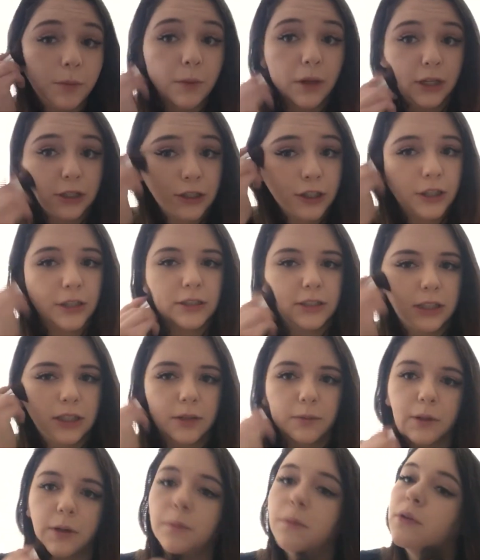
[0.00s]
blender until
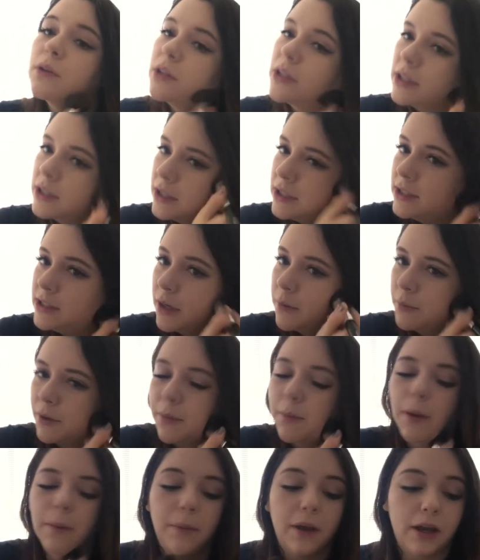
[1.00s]
I'm completely done
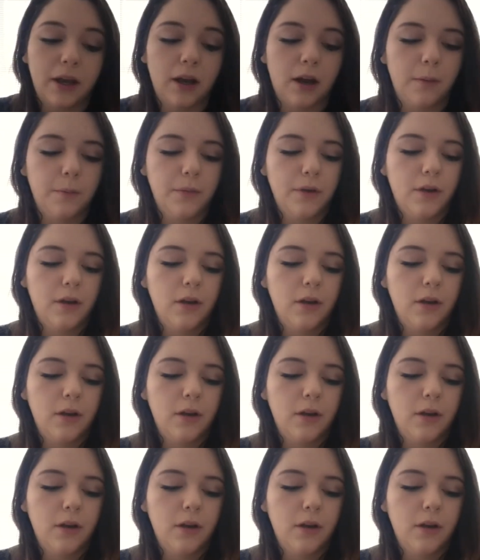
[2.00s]
with my makeup.